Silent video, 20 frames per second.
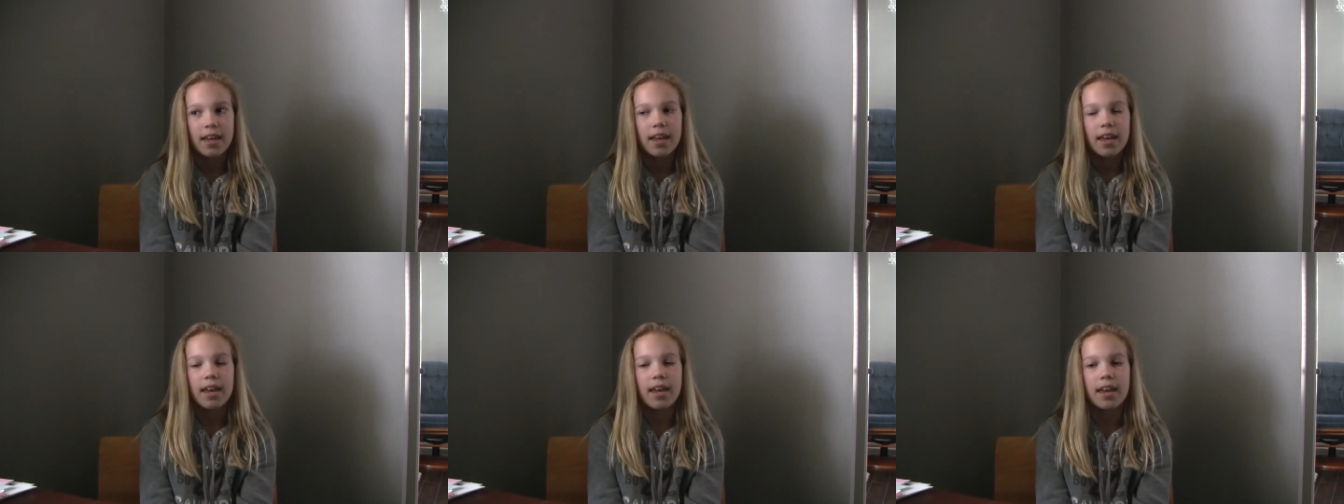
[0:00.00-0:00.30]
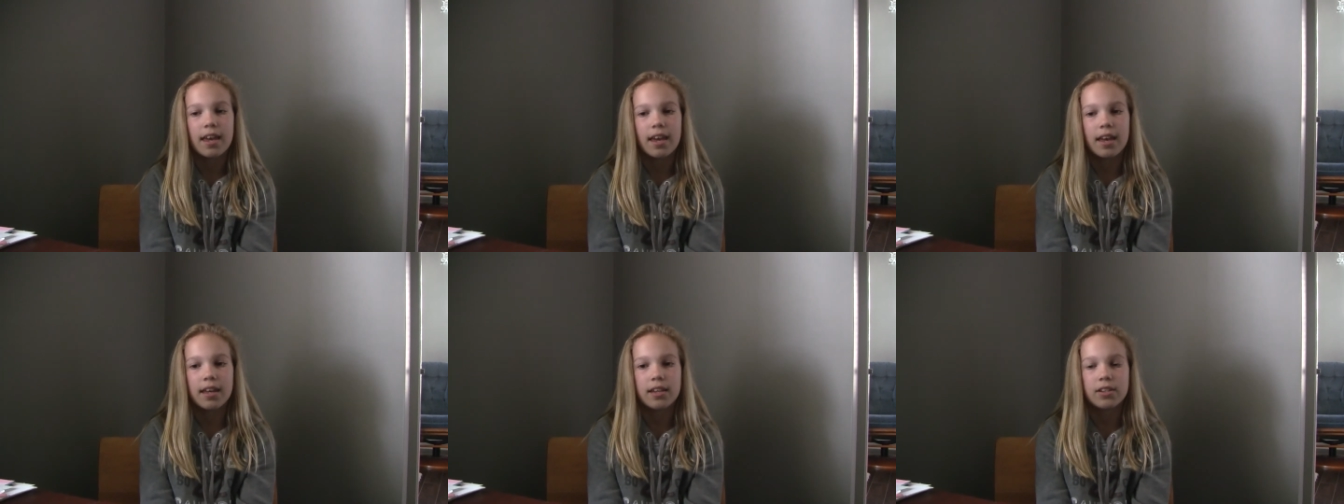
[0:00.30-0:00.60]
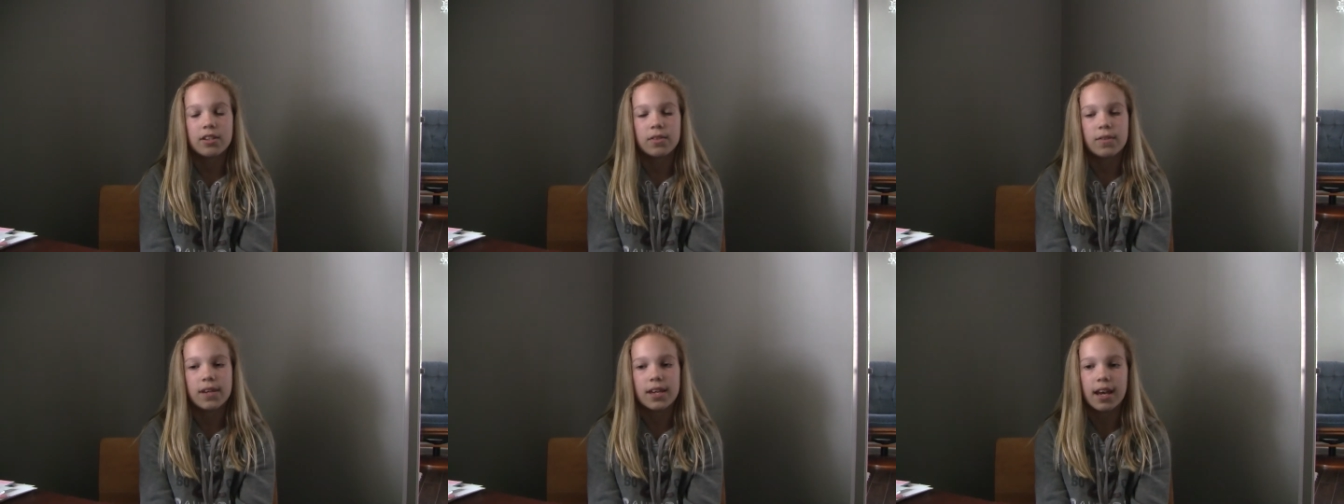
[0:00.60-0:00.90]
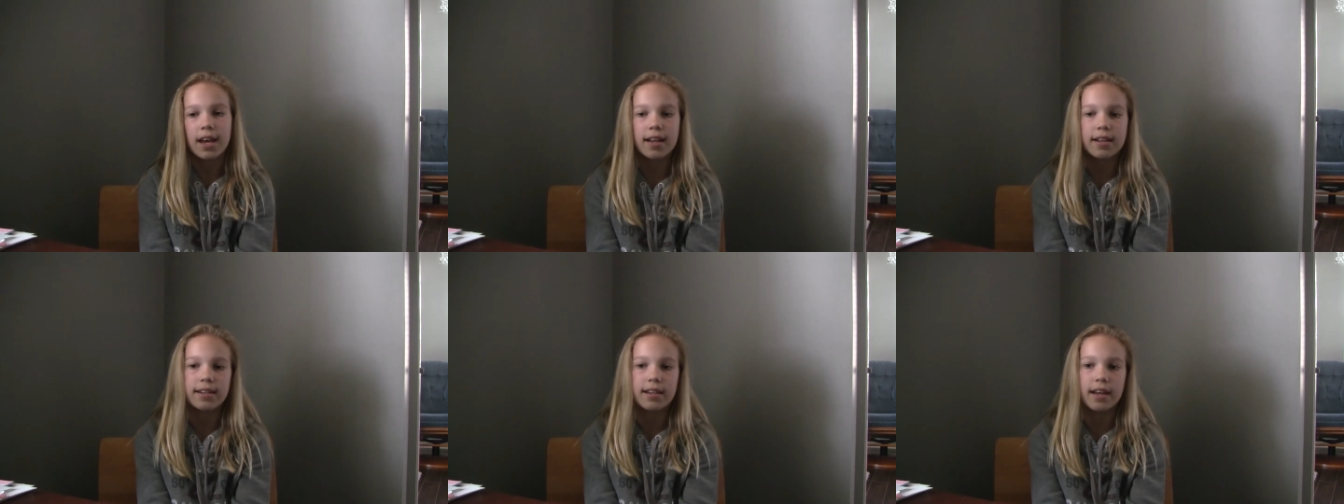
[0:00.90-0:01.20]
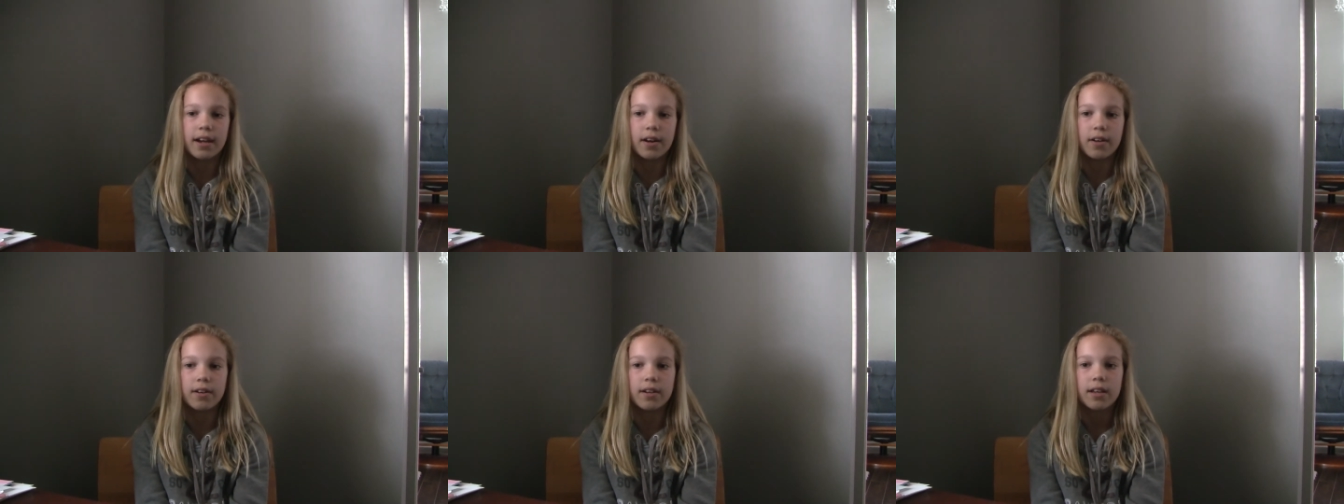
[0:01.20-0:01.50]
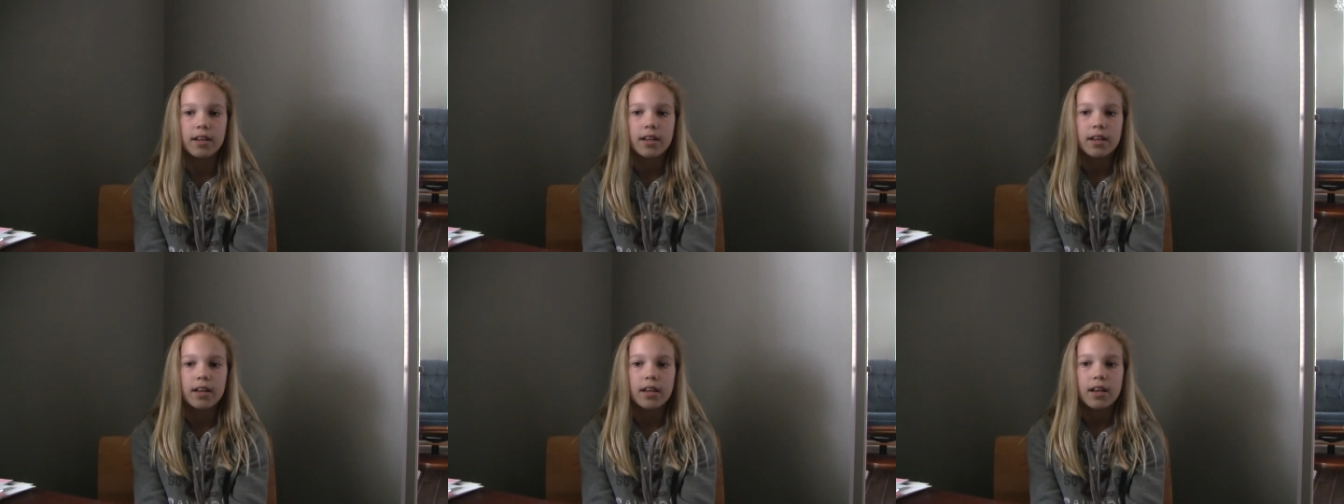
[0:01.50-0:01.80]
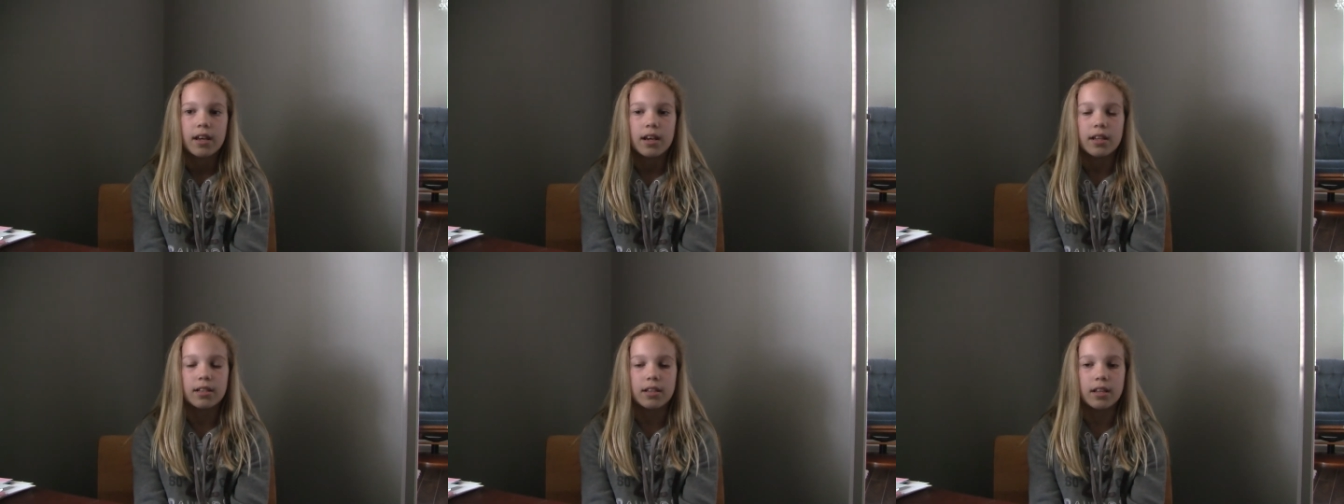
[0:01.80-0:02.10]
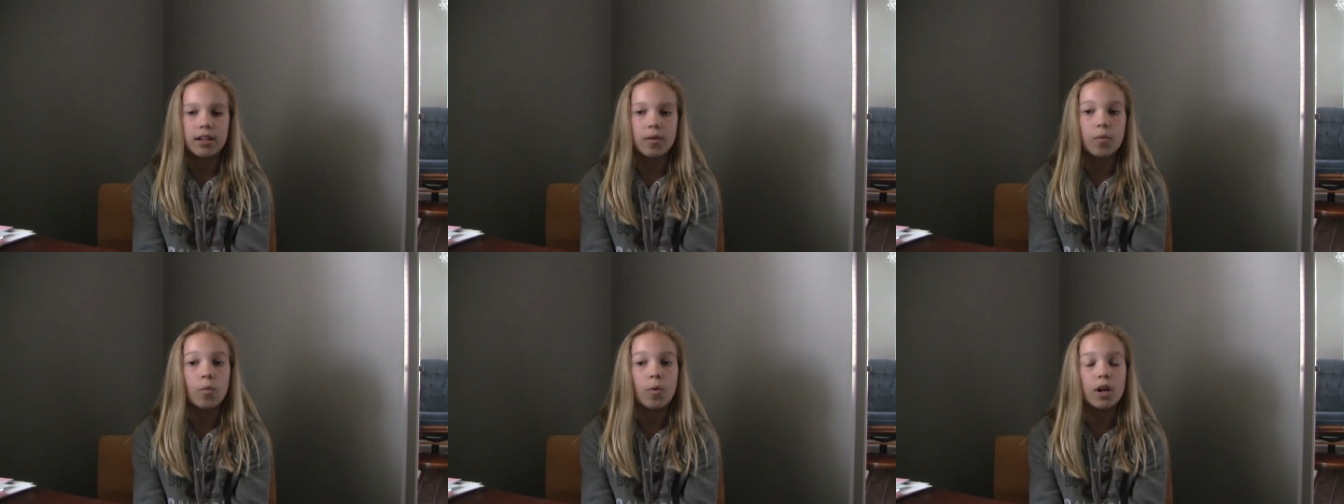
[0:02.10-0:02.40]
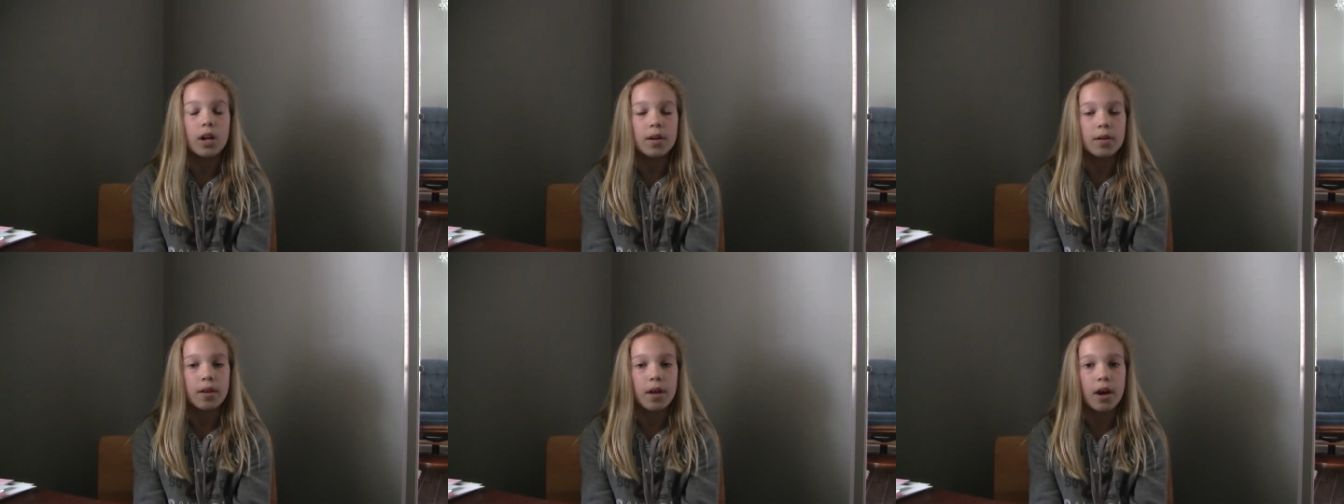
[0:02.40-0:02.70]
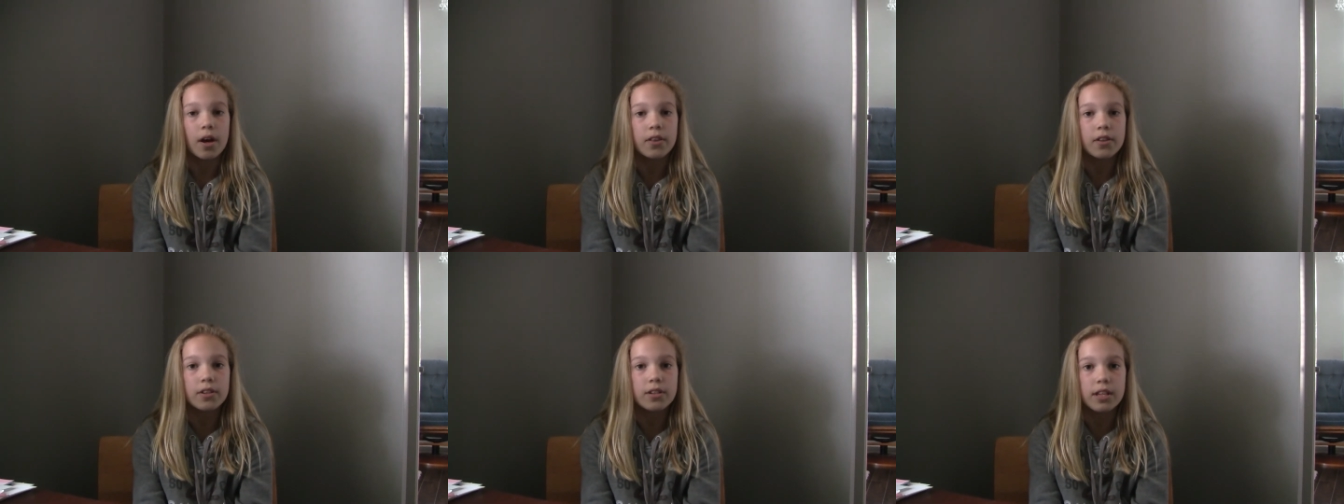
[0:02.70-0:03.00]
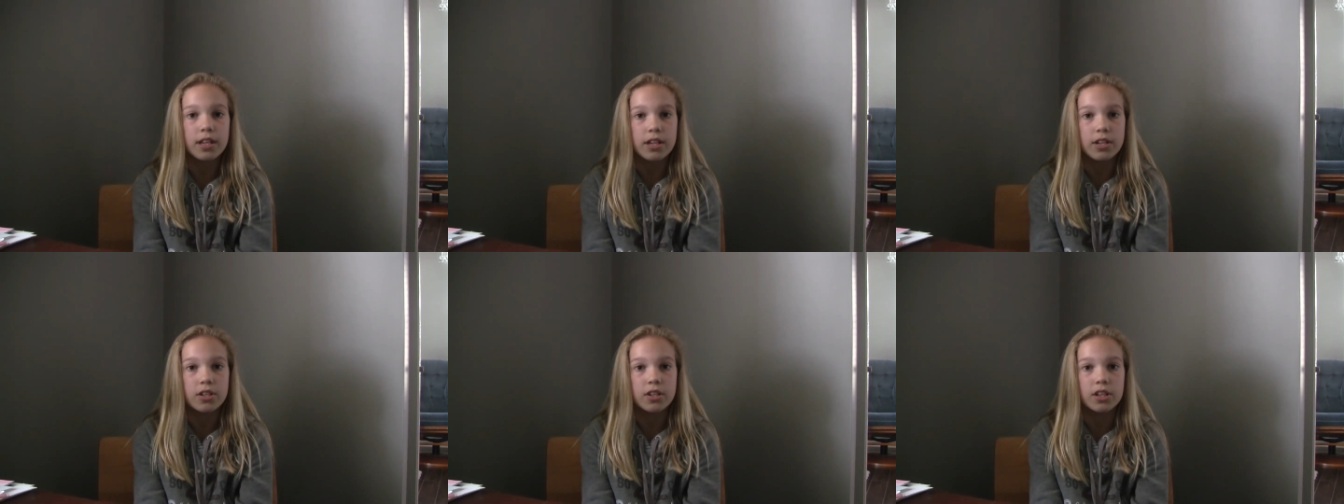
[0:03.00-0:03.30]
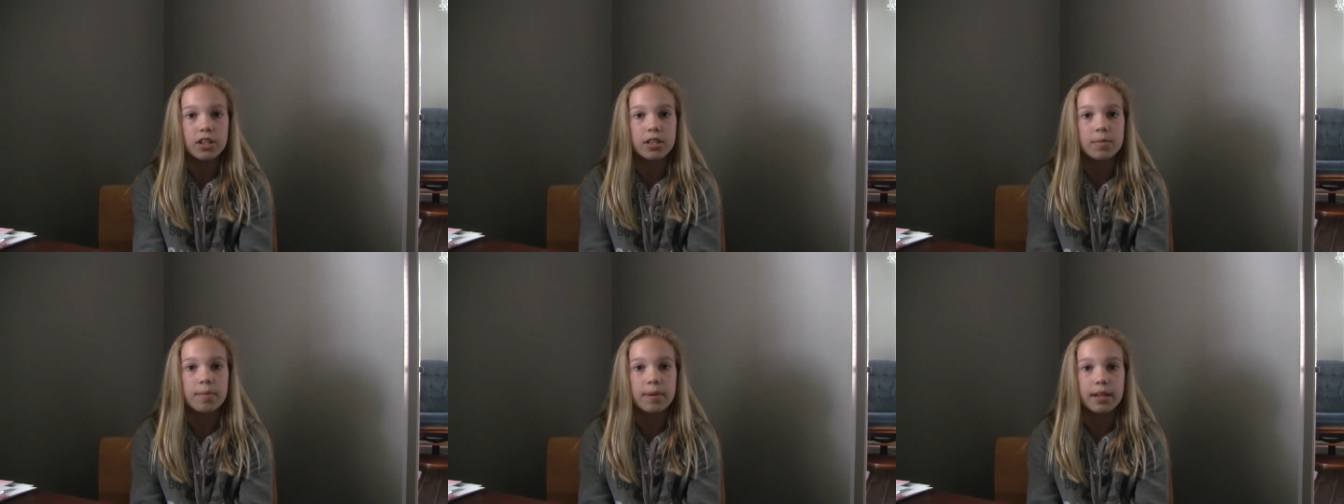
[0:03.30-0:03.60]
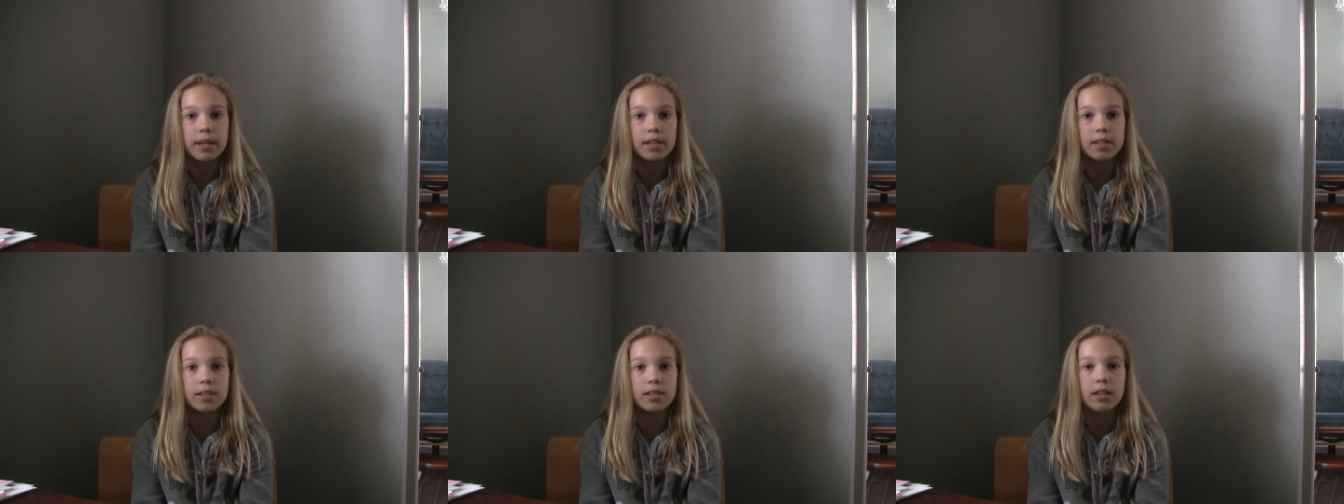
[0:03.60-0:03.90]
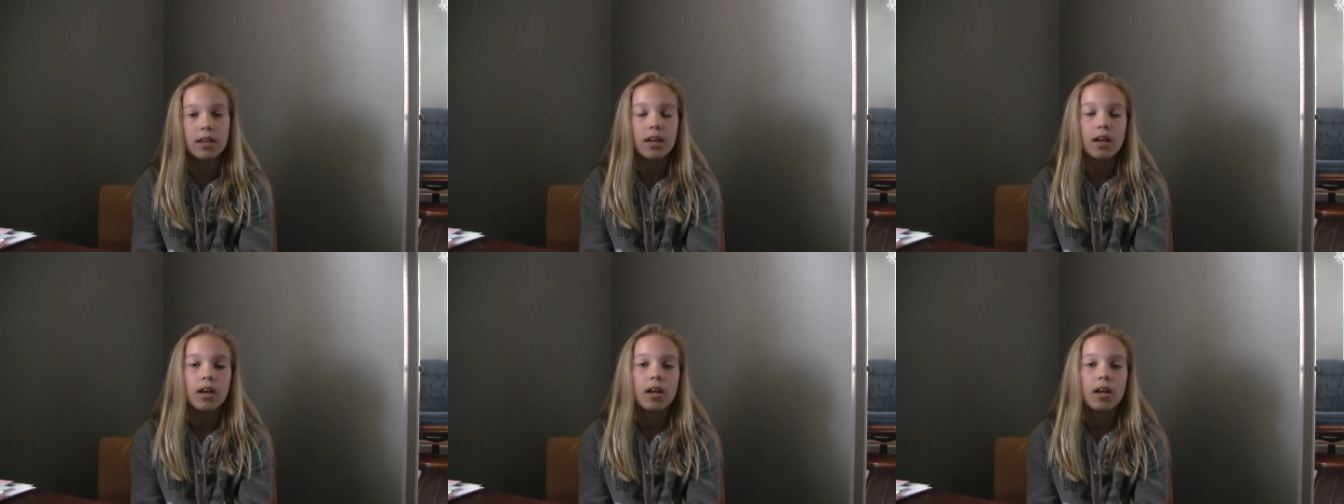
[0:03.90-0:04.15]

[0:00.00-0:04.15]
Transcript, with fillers: And so he got down. And then one of the other teachers, because